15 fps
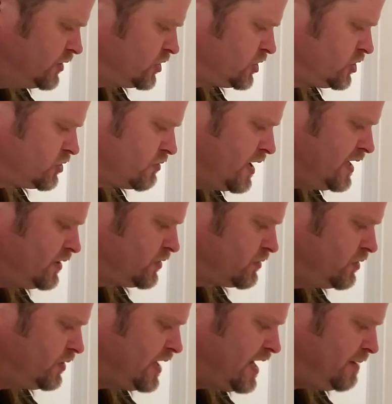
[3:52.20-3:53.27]
straight
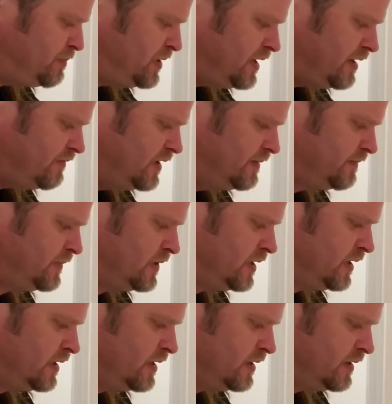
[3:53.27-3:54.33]
through that pivot.
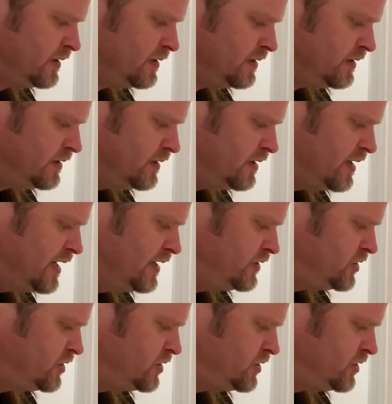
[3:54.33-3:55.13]
Alright,